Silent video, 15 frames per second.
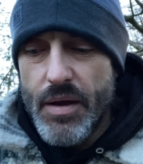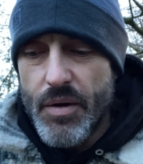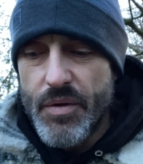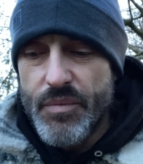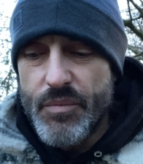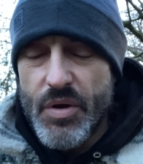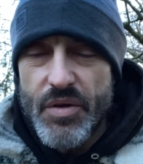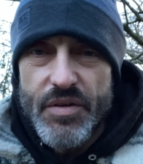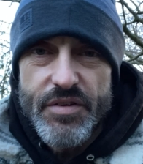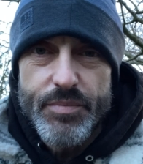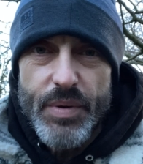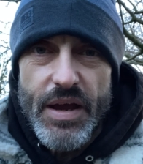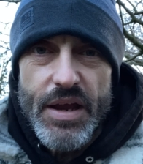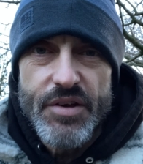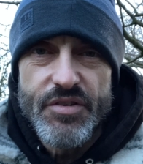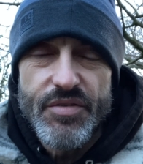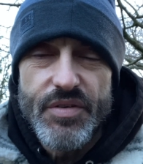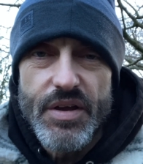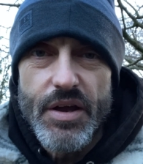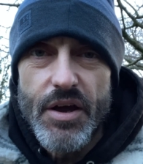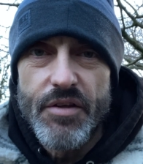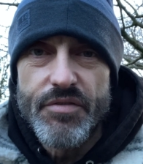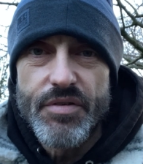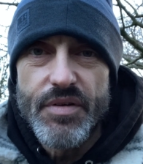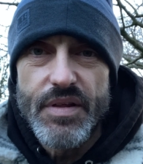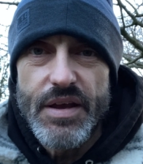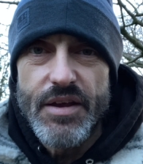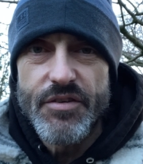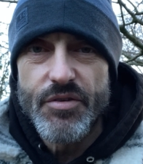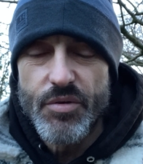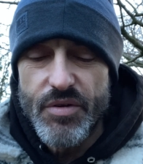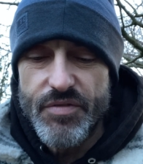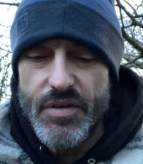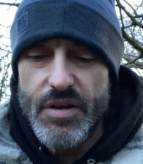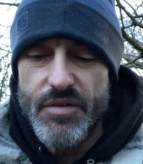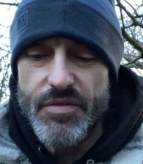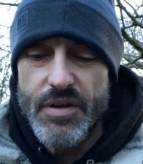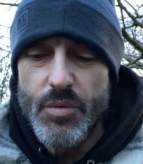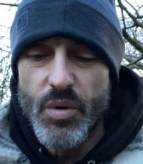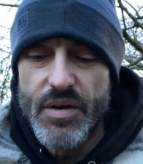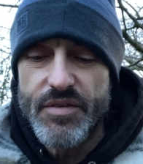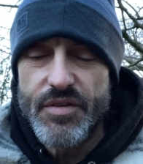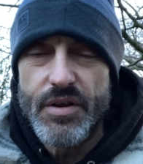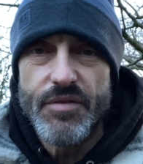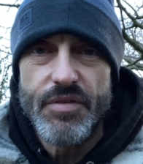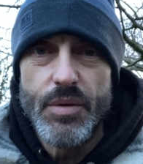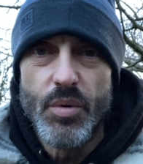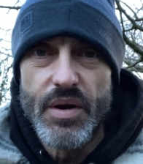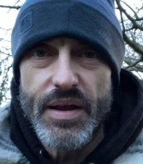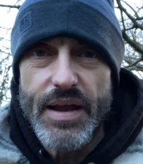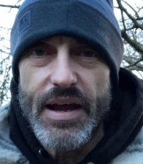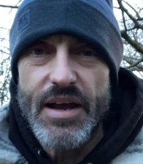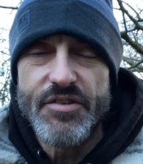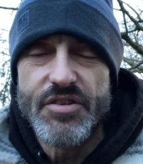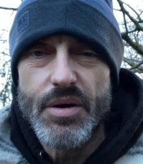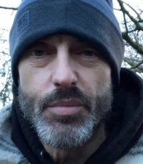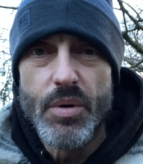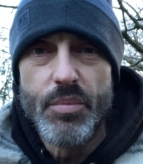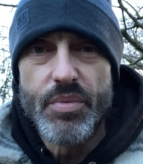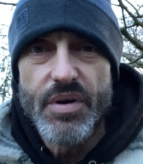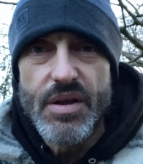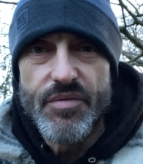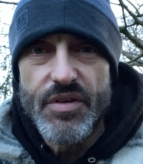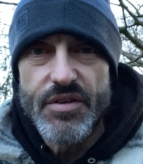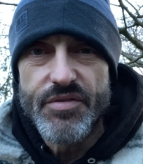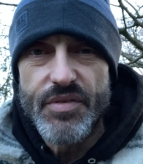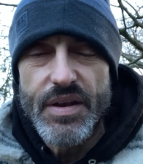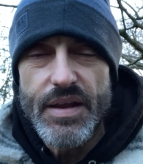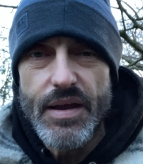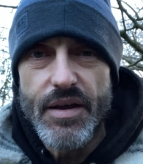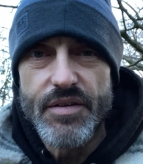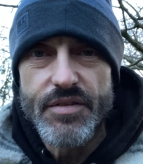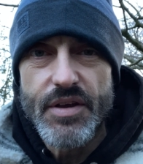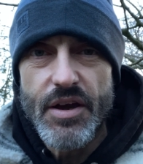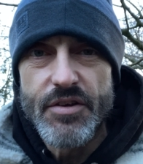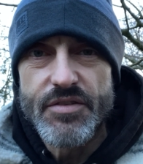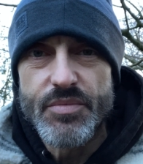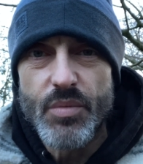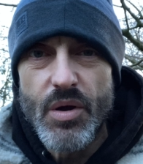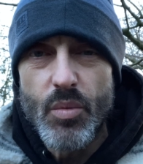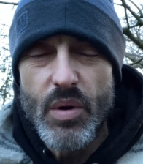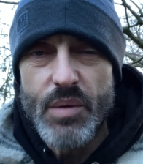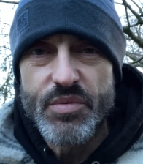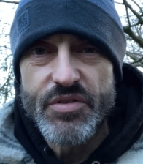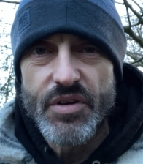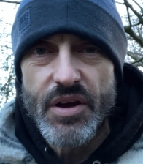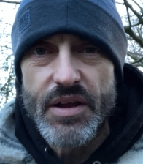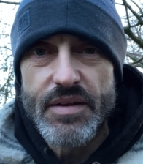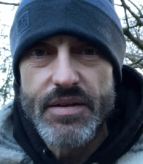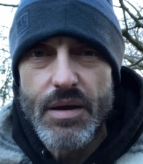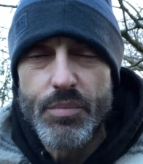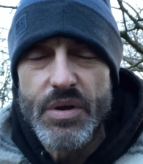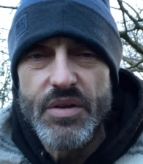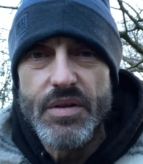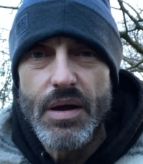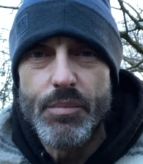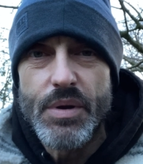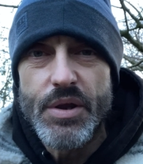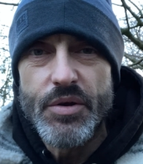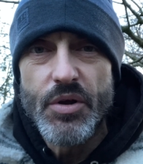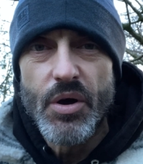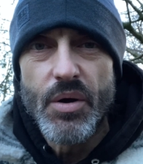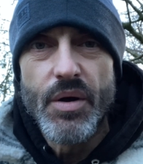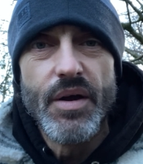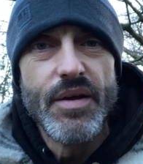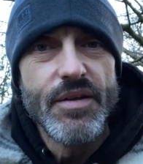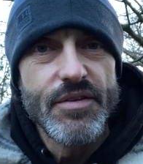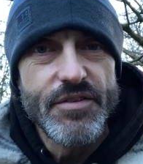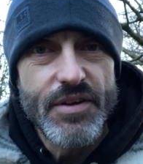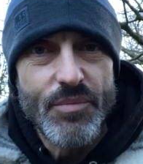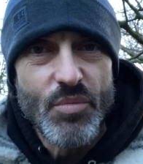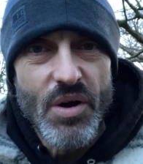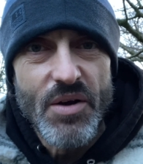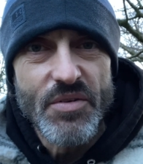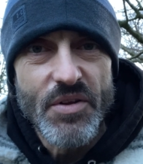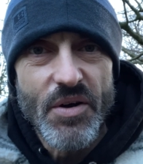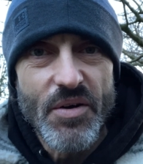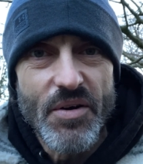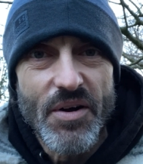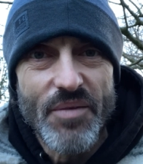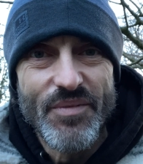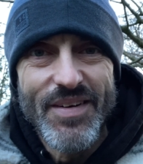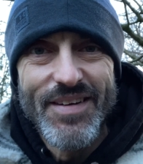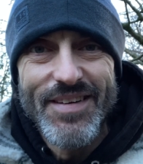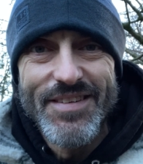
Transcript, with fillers: on on this page if you go through the years or if you if you want to if you want to catch up on previous videos go to my website www.timwhild.com